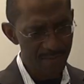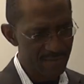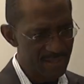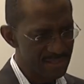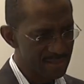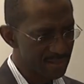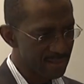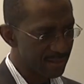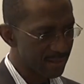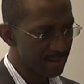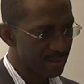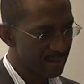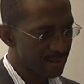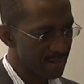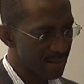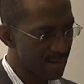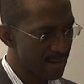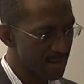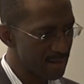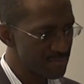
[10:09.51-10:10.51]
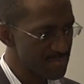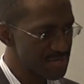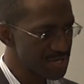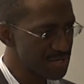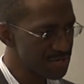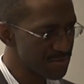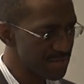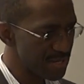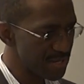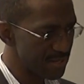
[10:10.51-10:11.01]
of us come
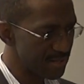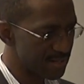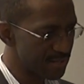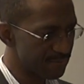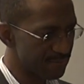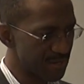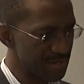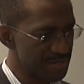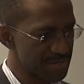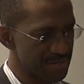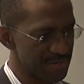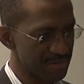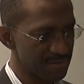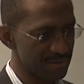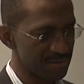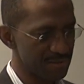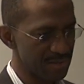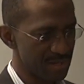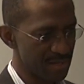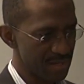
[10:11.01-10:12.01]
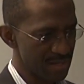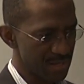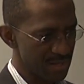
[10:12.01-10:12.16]
to the intervention